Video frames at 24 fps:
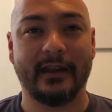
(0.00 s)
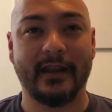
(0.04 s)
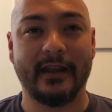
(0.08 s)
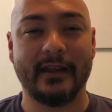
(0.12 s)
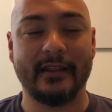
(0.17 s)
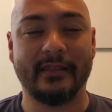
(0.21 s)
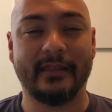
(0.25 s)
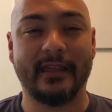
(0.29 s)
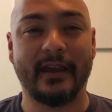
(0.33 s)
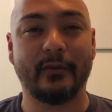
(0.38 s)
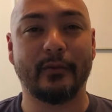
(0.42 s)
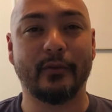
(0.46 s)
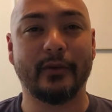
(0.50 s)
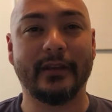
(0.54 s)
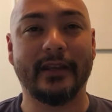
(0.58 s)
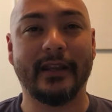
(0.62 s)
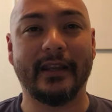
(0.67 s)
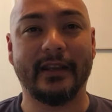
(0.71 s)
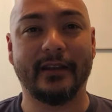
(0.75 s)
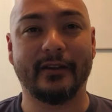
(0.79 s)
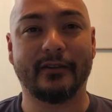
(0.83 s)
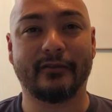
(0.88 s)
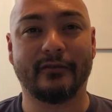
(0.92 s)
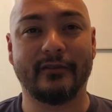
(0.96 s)
and that would
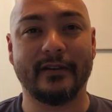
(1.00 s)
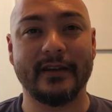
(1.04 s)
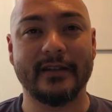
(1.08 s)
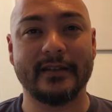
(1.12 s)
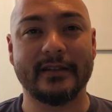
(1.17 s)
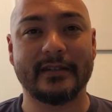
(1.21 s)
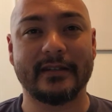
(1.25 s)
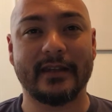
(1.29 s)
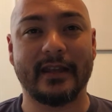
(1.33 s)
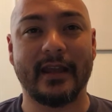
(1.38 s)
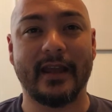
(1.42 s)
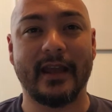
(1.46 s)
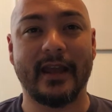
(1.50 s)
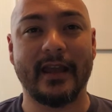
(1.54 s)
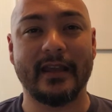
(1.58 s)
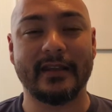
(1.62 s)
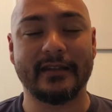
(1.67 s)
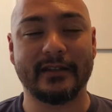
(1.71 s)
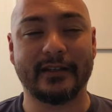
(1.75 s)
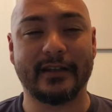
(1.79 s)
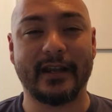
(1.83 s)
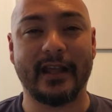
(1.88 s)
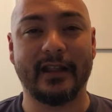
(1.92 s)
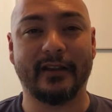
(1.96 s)
increase
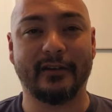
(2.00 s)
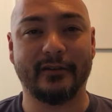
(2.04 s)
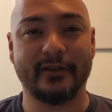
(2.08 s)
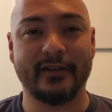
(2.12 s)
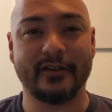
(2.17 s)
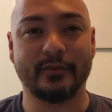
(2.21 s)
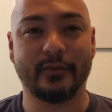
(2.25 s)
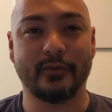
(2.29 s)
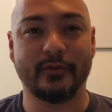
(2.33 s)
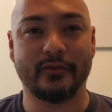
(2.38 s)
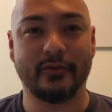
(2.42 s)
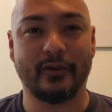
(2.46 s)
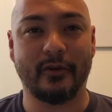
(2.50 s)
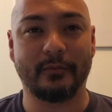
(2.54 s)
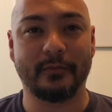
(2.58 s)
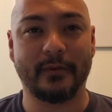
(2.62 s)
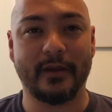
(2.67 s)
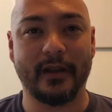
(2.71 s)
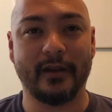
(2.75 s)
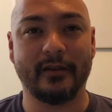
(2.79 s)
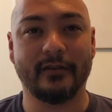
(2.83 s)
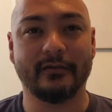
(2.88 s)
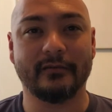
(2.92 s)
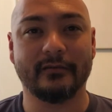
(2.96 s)
as your calories would drop
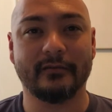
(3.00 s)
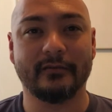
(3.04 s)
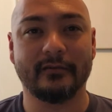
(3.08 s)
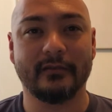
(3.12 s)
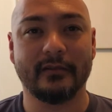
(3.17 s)
down.